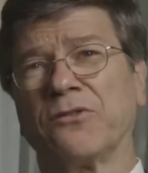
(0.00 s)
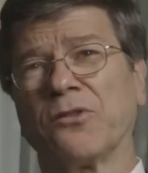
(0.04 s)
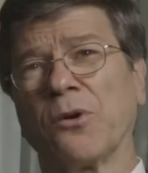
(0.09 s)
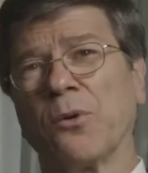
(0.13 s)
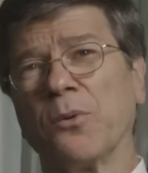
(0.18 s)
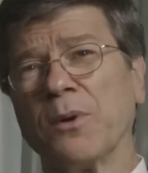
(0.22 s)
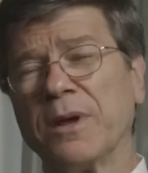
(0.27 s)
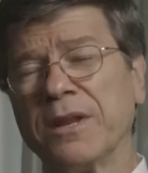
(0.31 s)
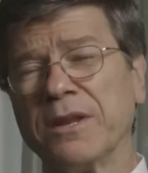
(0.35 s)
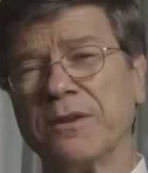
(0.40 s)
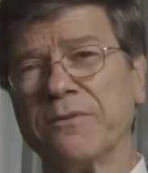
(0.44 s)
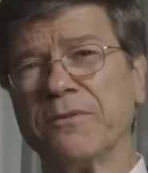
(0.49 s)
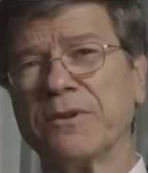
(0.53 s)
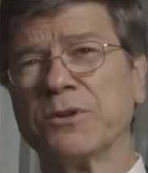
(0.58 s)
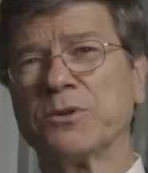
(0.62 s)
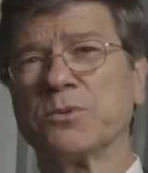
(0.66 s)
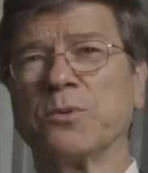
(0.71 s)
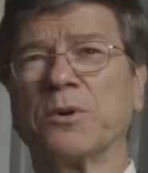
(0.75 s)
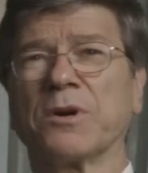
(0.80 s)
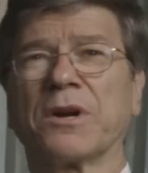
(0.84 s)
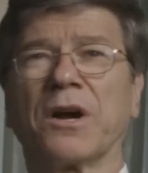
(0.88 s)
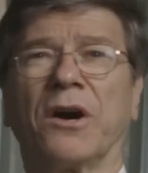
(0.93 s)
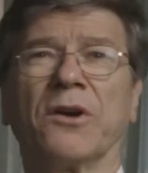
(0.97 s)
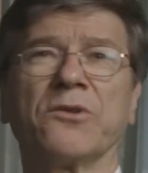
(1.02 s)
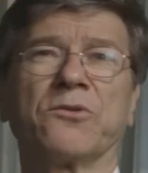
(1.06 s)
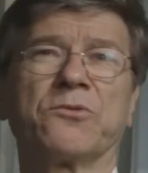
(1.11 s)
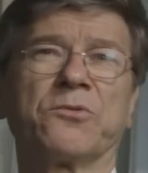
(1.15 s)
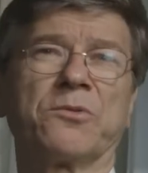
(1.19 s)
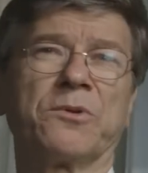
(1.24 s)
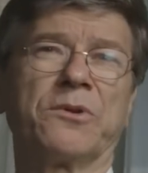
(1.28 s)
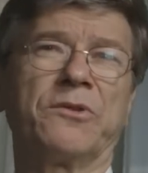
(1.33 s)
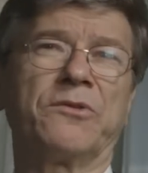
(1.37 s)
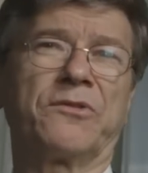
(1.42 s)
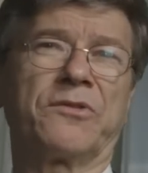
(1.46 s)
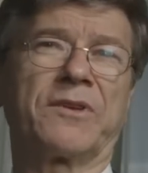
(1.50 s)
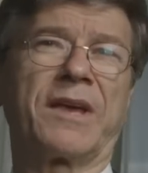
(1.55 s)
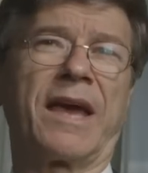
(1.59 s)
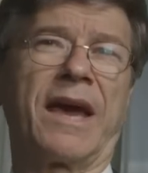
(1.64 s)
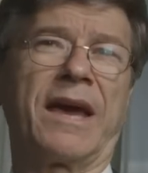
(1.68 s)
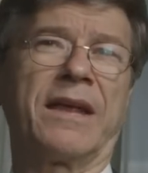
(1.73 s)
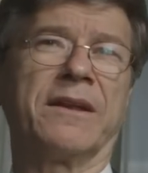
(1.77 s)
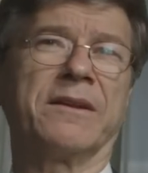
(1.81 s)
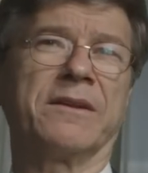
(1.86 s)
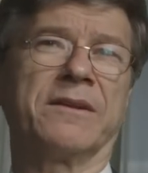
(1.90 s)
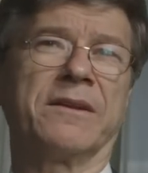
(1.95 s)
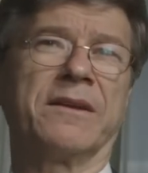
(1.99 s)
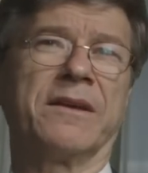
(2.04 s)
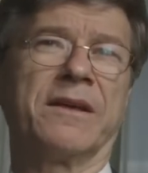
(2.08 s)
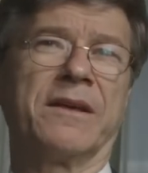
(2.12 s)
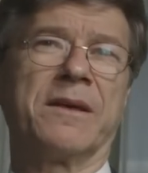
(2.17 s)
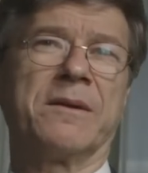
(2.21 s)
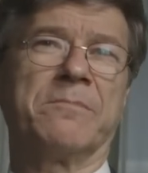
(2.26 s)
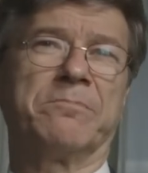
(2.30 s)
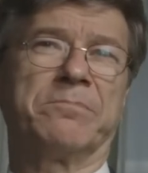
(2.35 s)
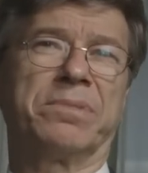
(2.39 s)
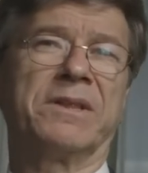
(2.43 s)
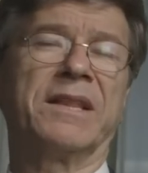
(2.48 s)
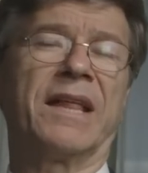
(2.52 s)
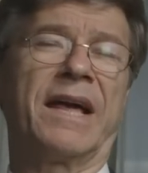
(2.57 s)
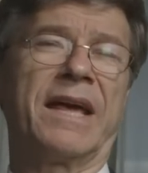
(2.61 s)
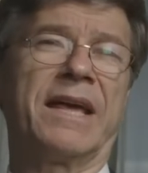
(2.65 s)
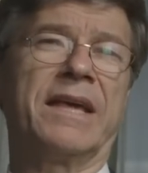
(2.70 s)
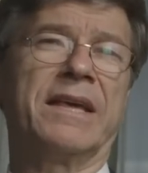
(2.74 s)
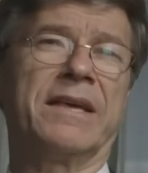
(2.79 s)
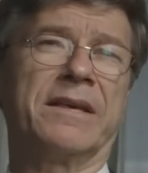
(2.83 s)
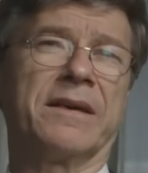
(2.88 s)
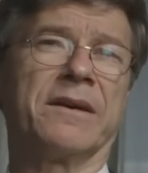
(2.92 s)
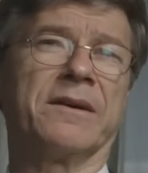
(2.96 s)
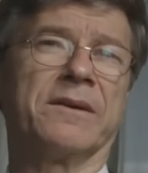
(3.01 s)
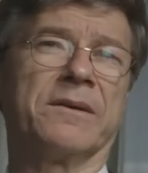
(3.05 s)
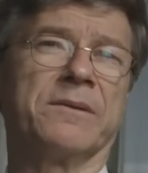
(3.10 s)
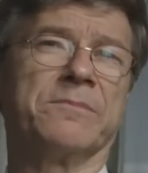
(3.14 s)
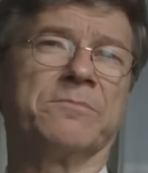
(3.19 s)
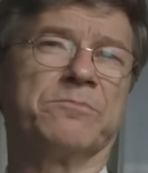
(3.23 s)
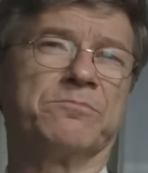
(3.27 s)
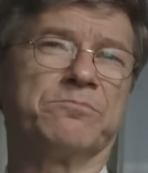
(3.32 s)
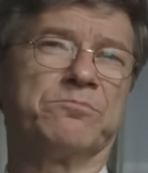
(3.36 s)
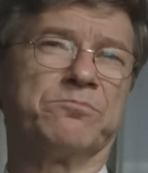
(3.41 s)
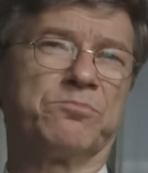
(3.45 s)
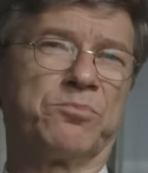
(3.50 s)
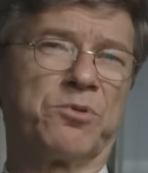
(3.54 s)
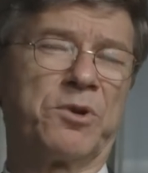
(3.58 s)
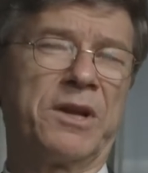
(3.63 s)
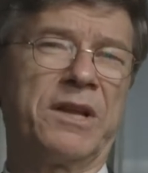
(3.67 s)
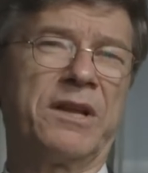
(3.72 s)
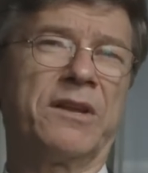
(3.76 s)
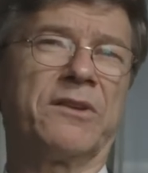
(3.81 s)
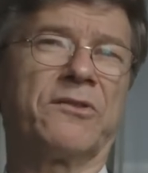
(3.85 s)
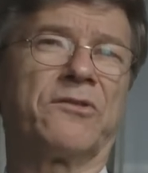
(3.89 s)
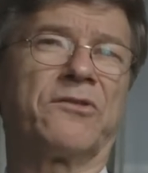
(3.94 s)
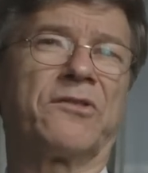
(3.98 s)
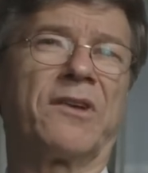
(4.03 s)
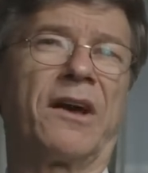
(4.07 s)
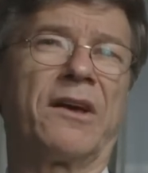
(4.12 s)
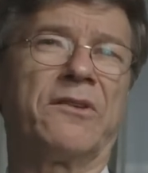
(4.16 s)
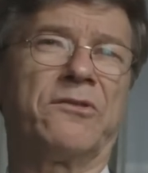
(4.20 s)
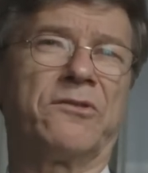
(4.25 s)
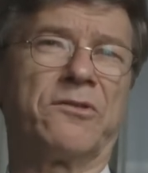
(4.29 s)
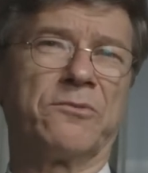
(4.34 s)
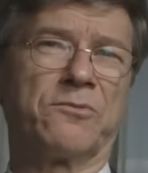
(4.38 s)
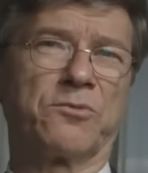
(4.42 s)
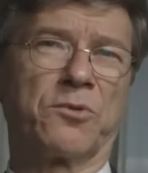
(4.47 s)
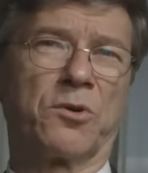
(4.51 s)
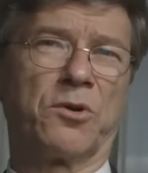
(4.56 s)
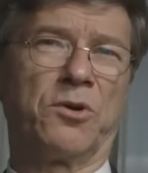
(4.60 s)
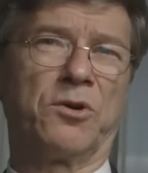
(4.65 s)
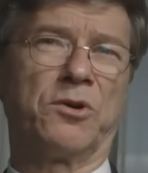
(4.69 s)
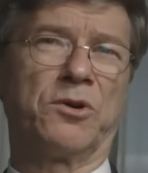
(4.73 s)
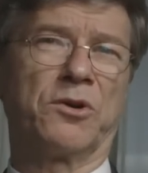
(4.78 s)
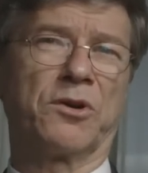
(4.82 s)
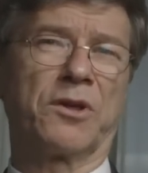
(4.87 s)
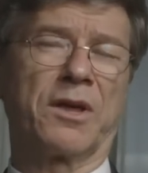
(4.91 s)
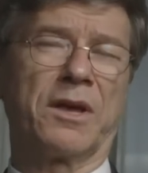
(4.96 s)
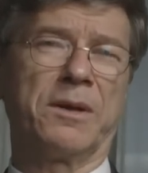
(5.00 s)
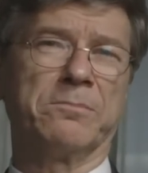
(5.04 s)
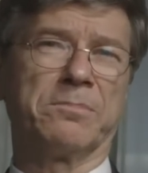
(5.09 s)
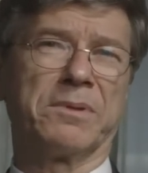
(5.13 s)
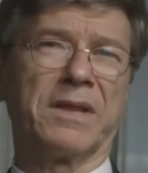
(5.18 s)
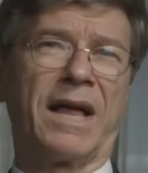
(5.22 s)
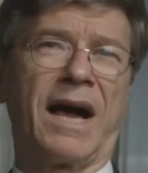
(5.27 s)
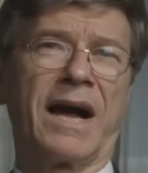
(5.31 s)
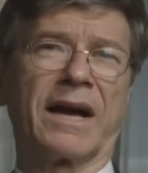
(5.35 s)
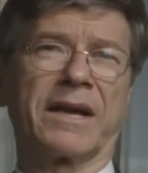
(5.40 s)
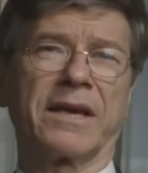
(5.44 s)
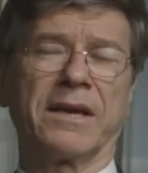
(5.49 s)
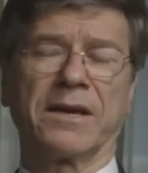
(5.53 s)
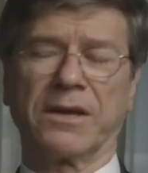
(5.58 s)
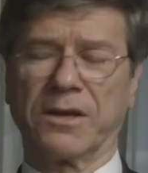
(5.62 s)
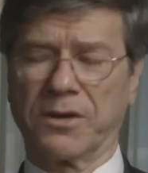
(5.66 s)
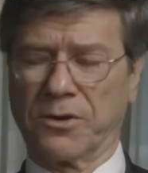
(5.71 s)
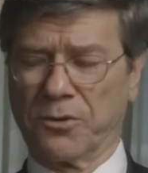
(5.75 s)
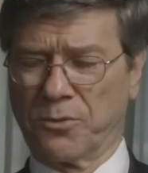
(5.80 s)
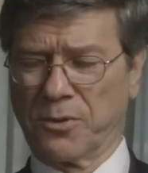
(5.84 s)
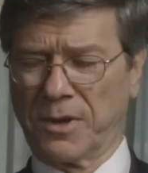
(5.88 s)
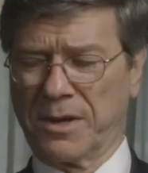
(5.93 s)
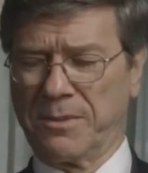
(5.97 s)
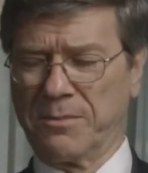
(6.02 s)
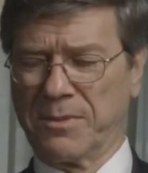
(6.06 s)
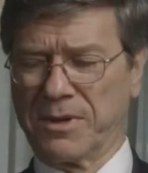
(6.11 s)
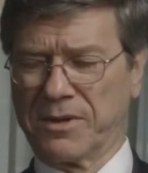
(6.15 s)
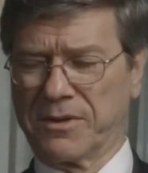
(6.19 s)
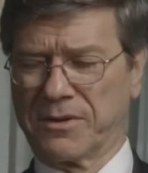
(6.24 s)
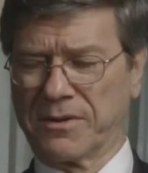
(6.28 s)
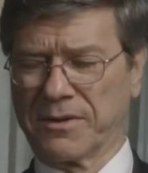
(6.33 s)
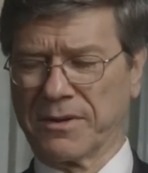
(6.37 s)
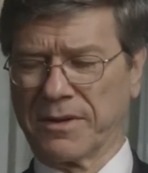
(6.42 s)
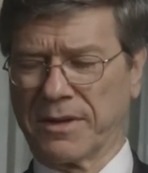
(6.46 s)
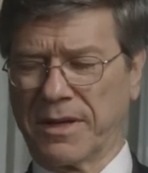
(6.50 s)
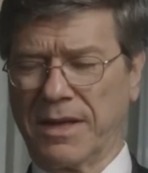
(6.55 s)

so individual countries can play a pretty decisive role in blocking an agreement,